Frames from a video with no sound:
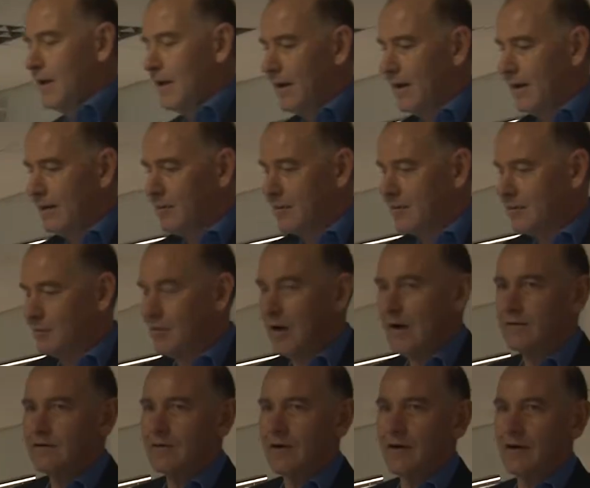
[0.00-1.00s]
It's my
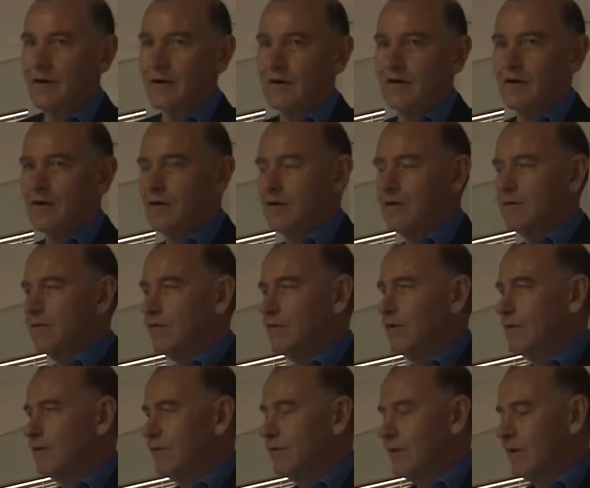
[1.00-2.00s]
take
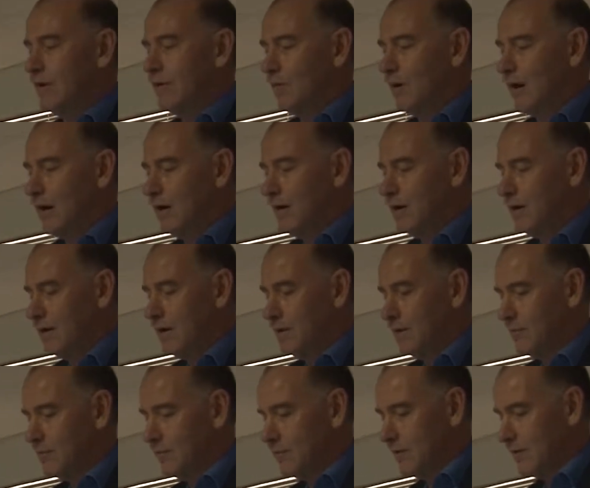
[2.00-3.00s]
of day
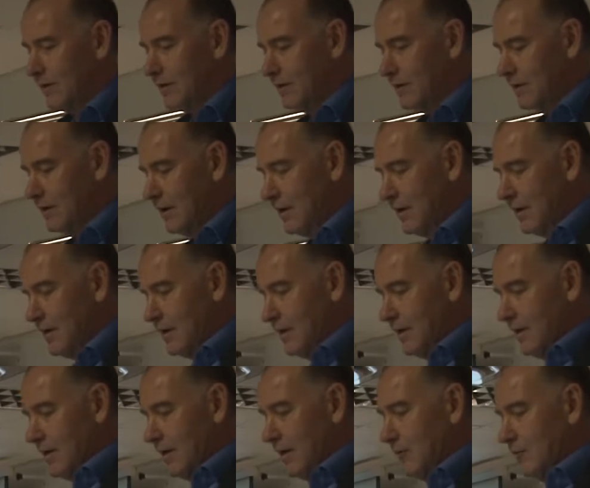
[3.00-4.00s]
one, so
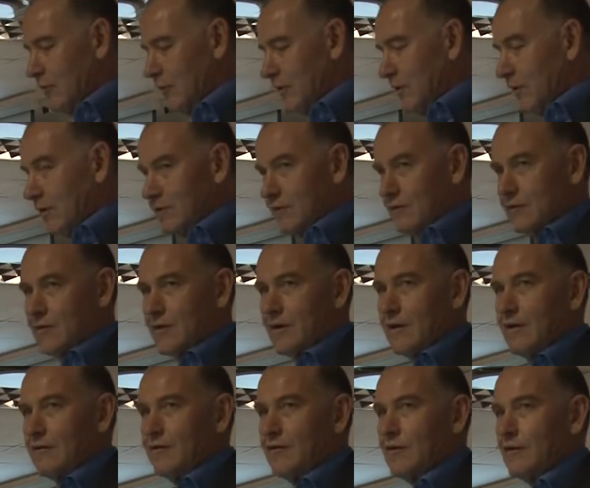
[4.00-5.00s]
not necessarily
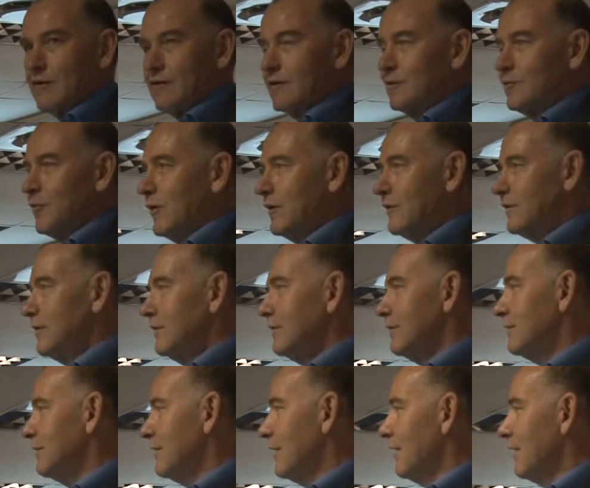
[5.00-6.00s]
the view of the
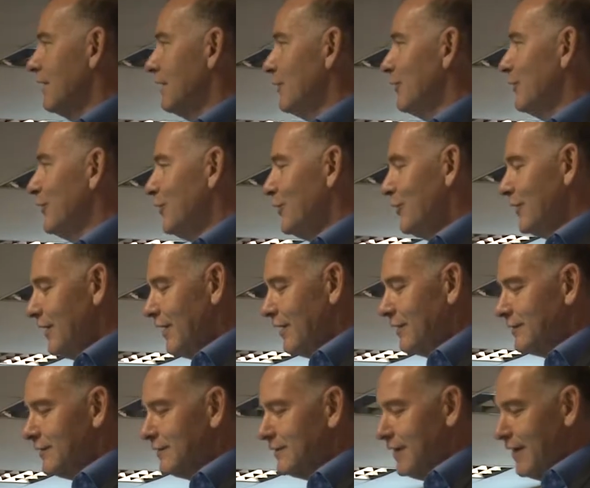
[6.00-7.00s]
sponsors or the
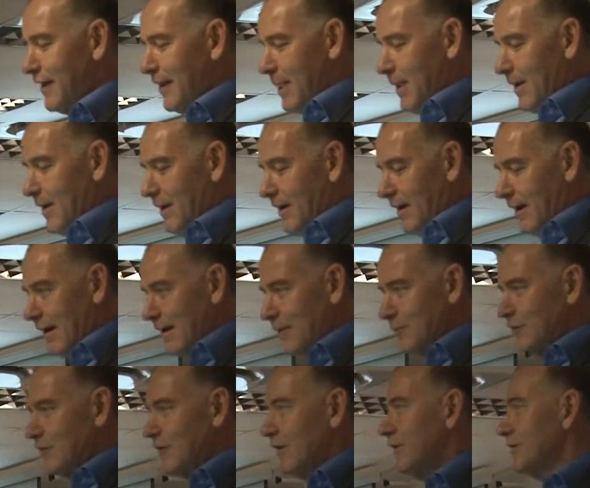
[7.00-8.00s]
organizers.
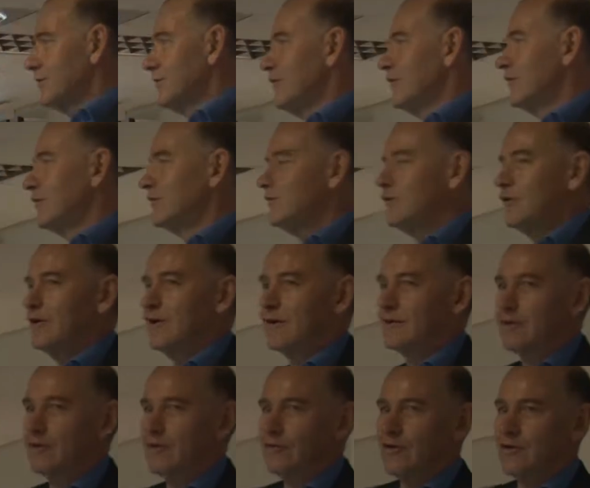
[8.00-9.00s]
To those of you who just joined us
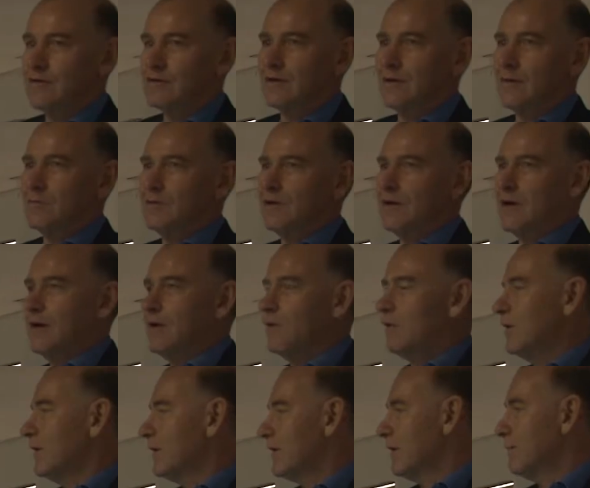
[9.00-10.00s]
for the first time today,
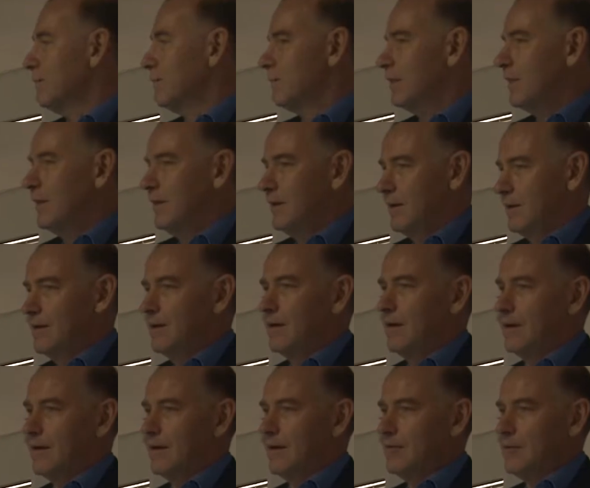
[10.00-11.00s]
welcome.
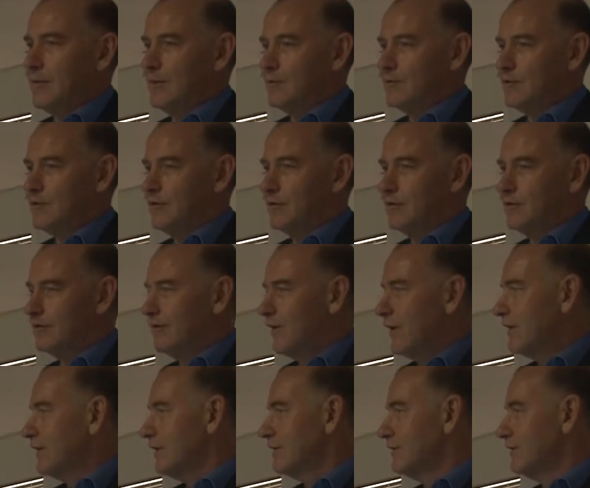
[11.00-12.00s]
I'm sure you'll
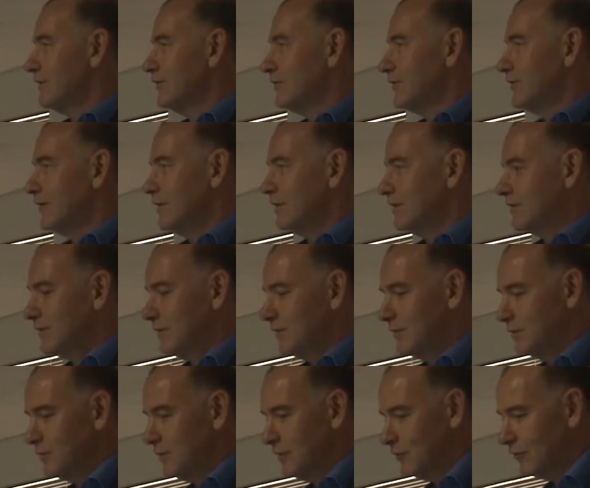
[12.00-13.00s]
find it as interesting
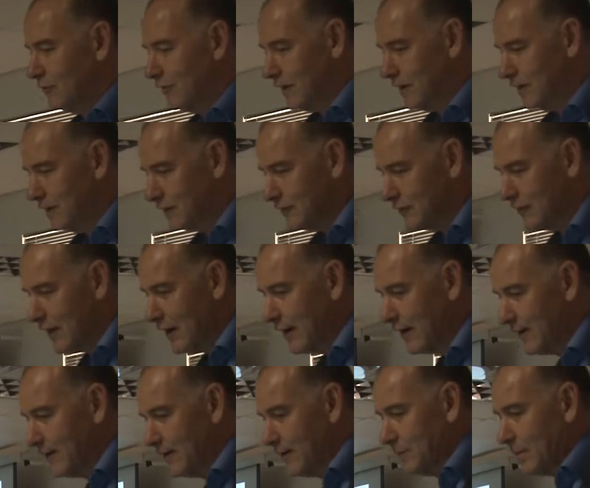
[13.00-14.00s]
as we all did yesterday.